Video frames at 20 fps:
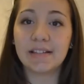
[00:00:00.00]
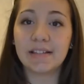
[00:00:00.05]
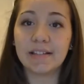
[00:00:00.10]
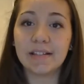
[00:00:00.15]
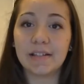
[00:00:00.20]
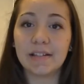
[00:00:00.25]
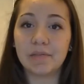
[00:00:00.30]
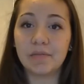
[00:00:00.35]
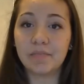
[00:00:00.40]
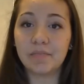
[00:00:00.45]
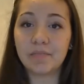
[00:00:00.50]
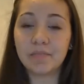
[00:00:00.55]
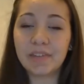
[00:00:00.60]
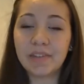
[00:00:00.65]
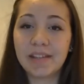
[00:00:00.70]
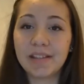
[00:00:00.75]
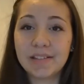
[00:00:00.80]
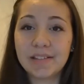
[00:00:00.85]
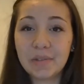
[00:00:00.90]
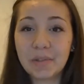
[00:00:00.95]
um,
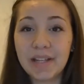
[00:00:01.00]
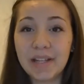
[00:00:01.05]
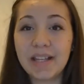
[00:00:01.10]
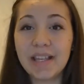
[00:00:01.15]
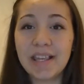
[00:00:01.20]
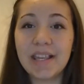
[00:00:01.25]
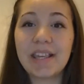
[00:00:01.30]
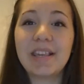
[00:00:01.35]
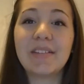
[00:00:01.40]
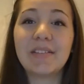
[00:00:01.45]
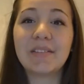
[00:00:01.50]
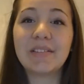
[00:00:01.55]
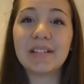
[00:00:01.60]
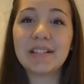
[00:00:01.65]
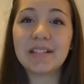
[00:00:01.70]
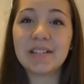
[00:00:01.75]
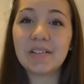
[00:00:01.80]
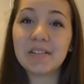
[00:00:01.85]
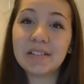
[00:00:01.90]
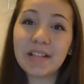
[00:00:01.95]
it's really cute
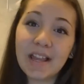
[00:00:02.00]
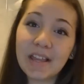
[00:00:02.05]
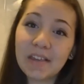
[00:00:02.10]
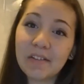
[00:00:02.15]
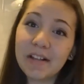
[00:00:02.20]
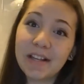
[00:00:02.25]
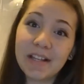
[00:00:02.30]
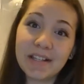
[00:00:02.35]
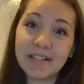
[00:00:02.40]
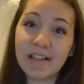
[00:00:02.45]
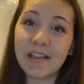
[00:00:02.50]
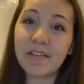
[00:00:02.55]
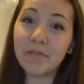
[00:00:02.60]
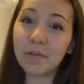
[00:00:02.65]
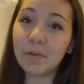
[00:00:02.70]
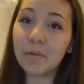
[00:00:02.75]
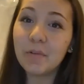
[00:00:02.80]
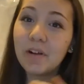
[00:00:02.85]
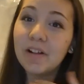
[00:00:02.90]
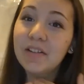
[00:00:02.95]
so thank you Lisa if
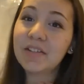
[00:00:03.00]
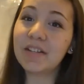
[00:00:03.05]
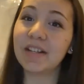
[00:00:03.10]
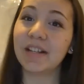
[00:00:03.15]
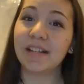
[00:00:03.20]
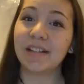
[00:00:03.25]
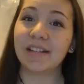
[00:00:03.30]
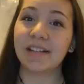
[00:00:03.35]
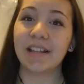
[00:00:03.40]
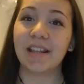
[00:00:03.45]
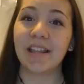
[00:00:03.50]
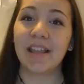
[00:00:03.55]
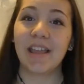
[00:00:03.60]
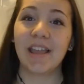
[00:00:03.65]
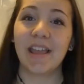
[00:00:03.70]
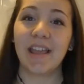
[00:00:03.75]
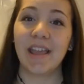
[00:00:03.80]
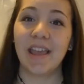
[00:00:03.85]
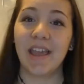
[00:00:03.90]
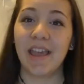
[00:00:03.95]
you're watching
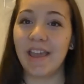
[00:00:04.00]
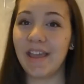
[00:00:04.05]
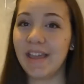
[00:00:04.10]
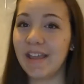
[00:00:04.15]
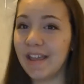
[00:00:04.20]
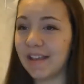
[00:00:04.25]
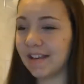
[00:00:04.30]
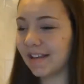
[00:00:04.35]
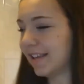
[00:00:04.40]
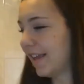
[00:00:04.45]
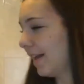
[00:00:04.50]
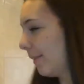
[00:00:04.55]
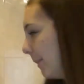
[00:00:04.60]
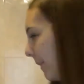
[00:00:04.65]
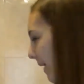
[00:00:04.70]
and yeah